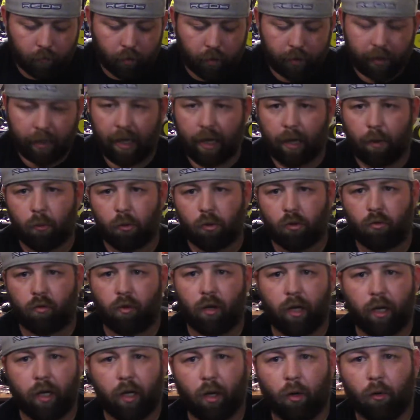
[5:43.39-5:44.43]
that I was
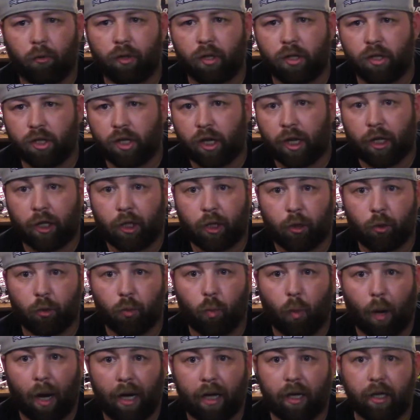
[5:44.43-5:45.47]
running on the JQ
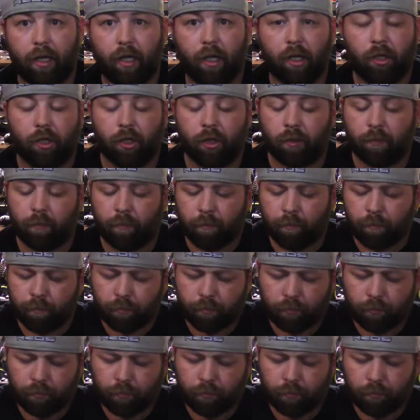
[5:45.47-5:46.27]
White Edition